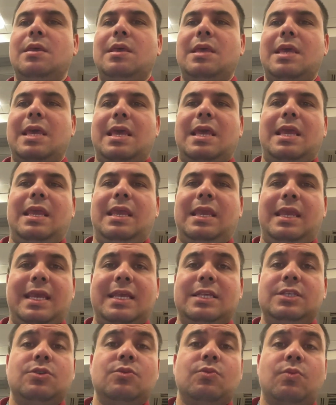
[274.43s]
In
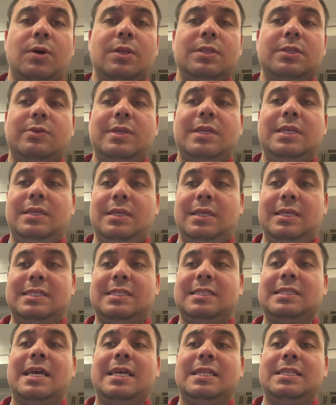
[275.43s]
case you're wondering, it
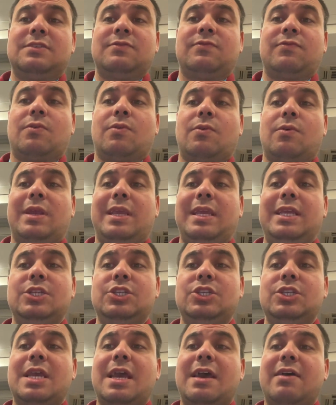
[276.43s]
stands for
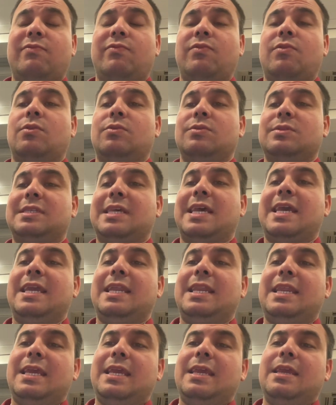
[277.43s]
EGF
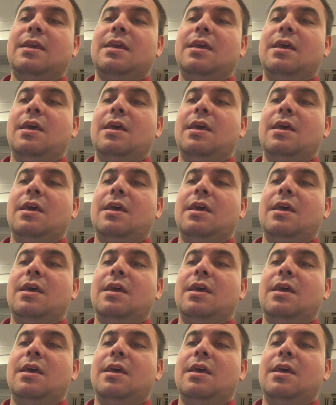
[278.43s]
containing